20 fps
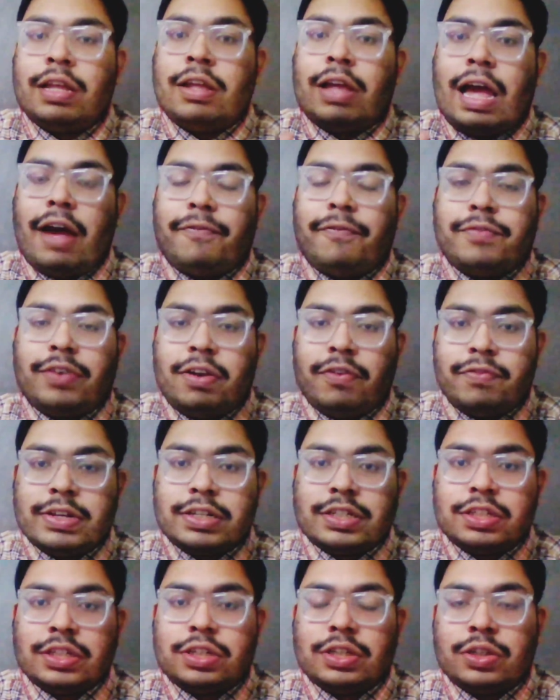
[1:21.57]
after
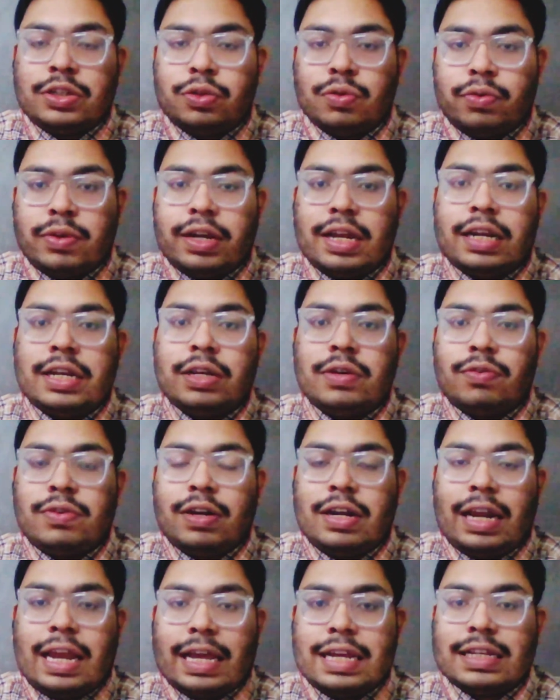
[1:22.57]
which you can
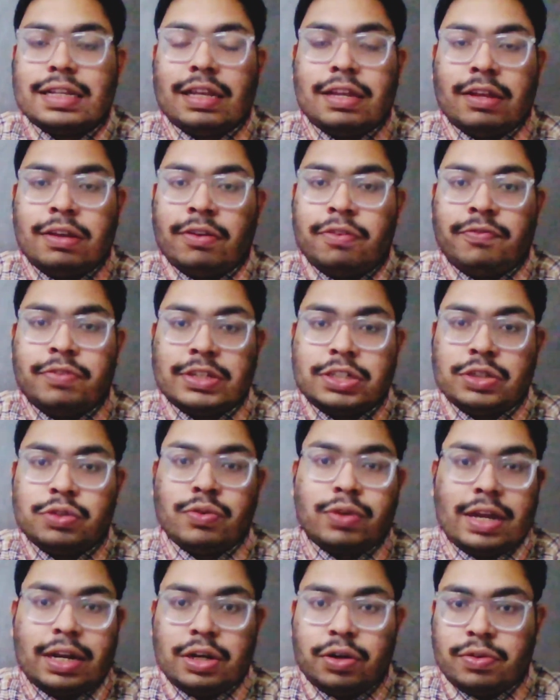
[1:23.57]

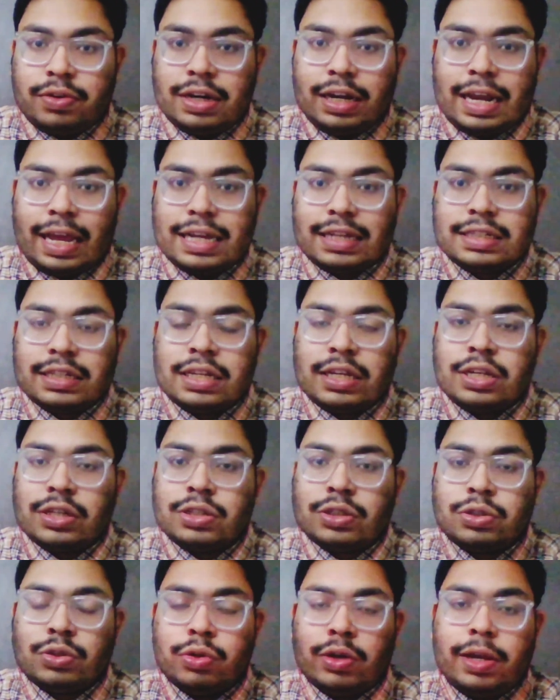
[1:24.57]
utilize
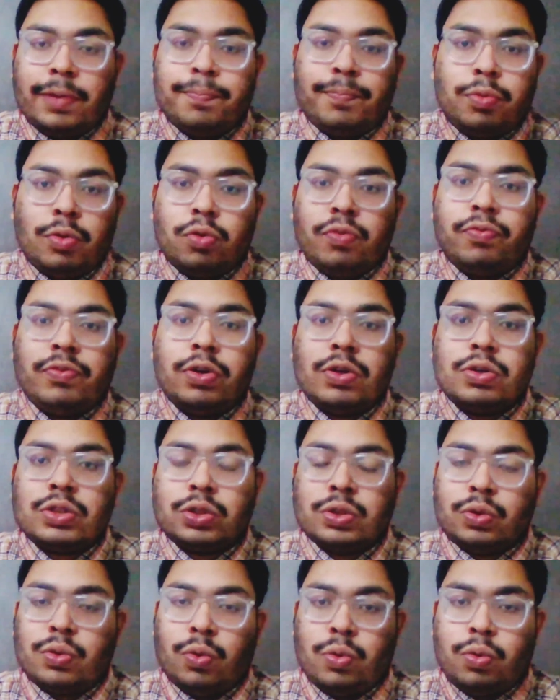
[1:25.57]
to improve your
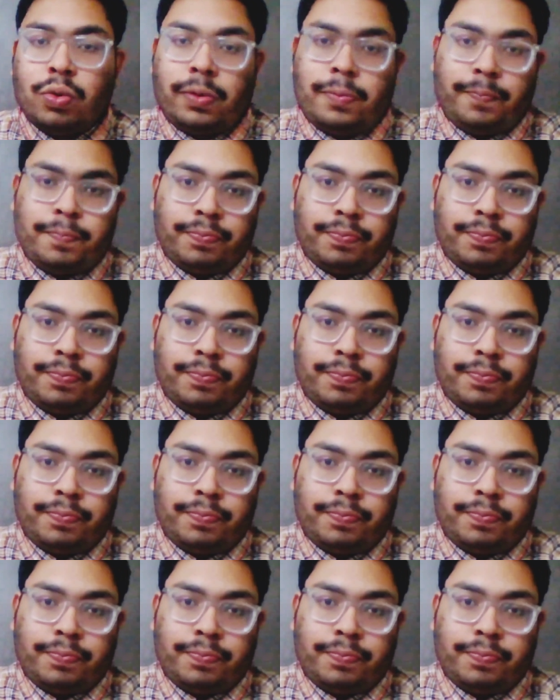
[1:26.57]
score